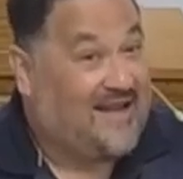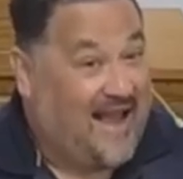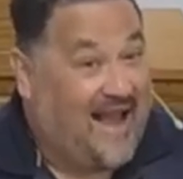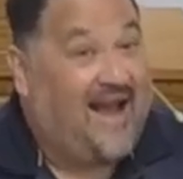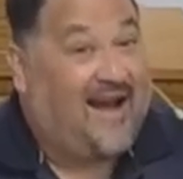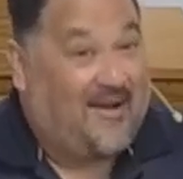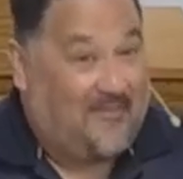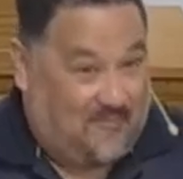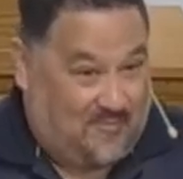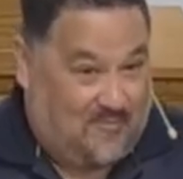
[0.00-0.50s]

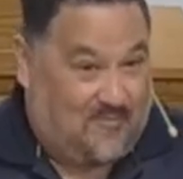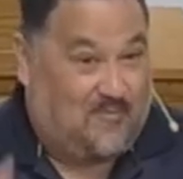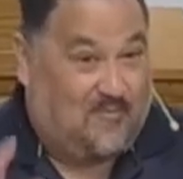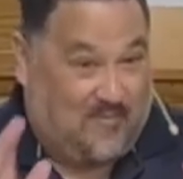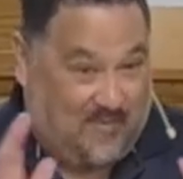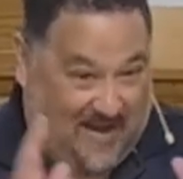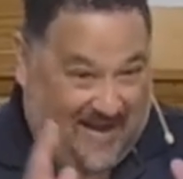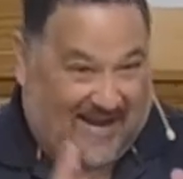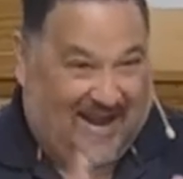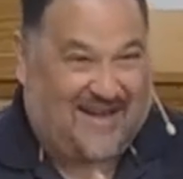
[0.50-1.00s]
Yeah.
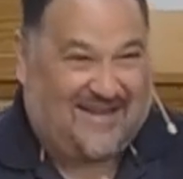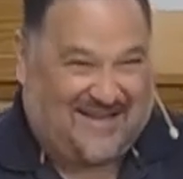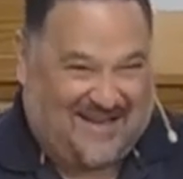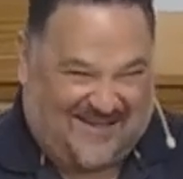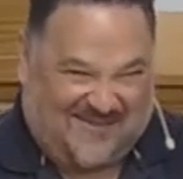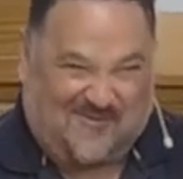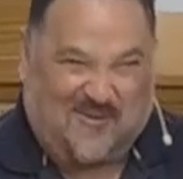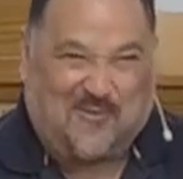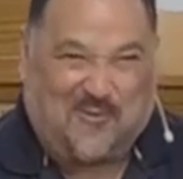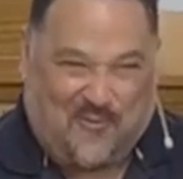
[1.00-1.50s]
A lot of
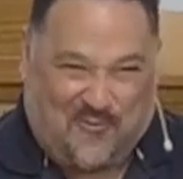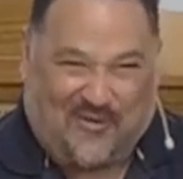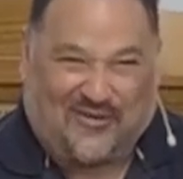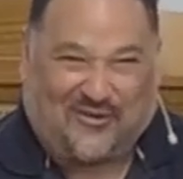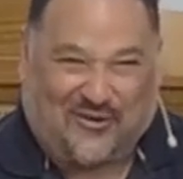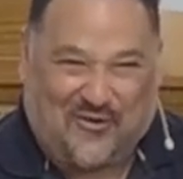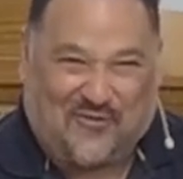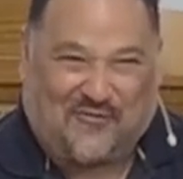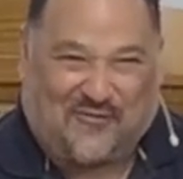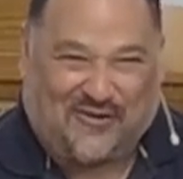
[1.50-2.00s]
times people want
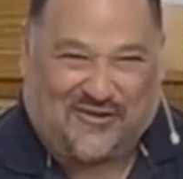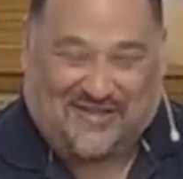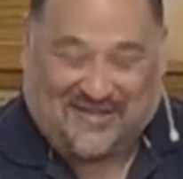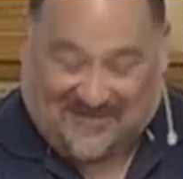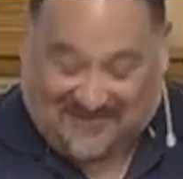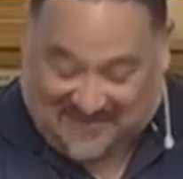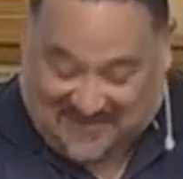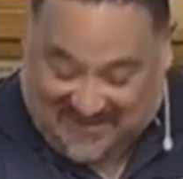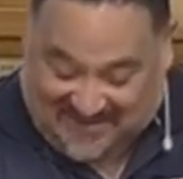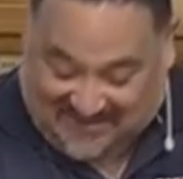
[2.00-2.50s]
their own version
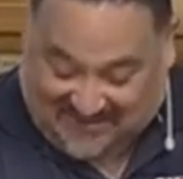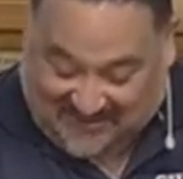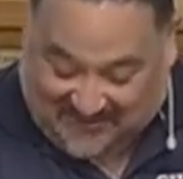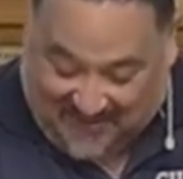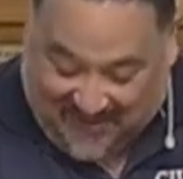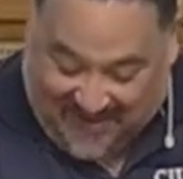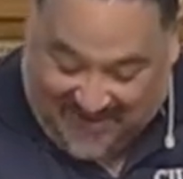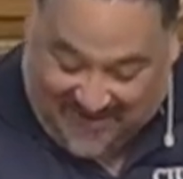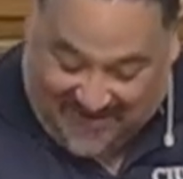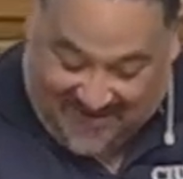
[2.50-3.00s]
of Jesus,
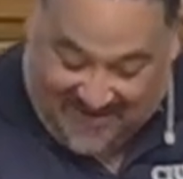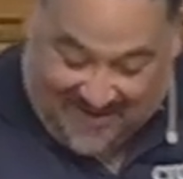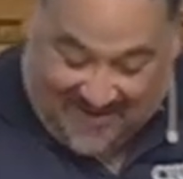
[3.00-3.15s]
right?